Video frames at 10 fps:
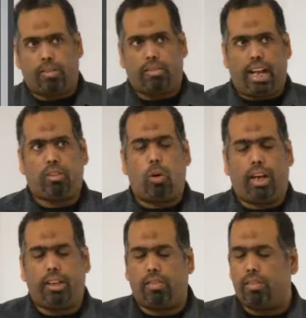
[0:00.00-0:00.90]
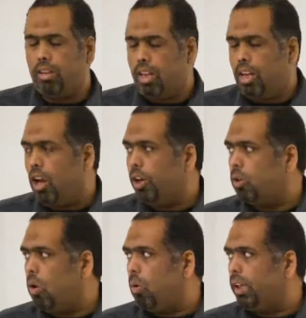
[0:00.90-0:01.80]
That's why it is
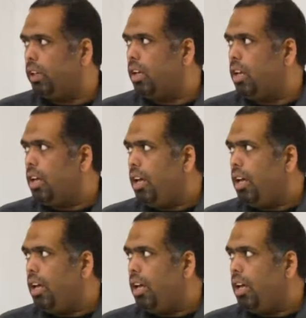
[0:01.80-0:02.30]
ongoing.